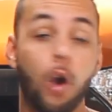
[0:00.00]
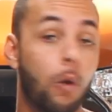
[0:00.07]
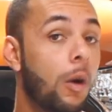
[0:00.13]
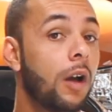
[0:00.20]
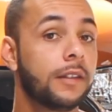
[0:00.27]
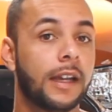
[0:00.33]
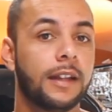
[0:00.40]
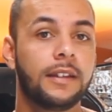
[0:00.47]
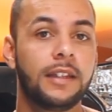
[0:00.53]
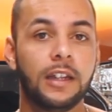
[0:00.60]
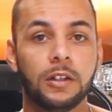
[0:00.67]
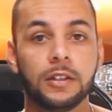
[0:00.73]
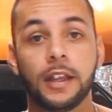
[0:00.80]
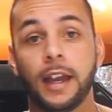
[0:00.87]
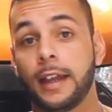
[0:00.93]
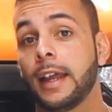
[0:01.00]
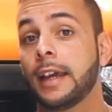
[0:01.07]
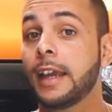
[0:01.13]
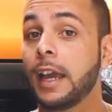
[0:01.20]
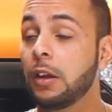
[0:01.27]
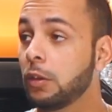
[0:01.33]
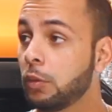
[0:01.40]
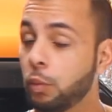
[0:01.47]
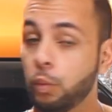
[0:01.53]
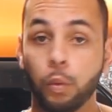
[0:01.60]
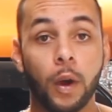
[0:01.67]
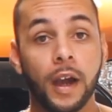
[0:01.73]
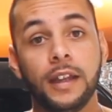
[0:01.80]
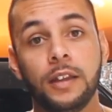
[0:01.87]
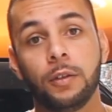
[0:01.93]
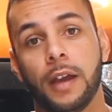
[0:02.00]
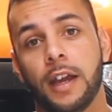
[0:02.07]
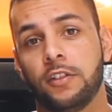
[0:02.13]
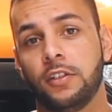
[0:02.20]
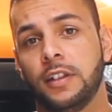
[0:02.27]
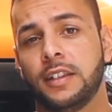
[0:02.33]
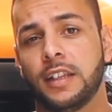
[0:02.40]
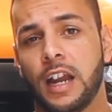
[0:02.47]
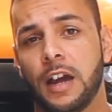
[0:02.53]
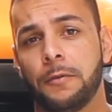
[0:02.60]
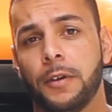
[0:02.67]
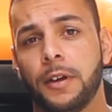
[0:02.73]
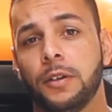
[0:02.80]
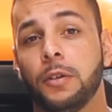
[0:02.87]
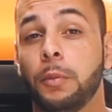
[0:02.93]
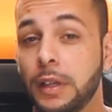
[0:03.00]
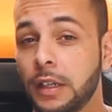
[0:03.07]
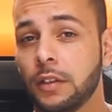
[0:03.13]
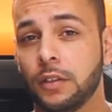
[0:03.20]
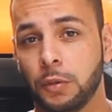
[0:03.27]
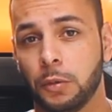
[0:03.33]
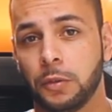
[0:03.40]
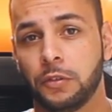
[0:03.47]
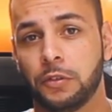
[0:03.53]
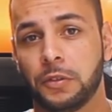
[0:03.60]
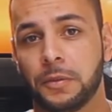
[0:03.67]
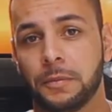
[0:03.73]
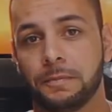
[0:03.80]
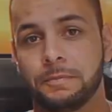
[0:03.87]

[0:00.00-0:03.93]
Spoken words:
Well done Toyota, and I cannot wait to actually drive one when it's launched.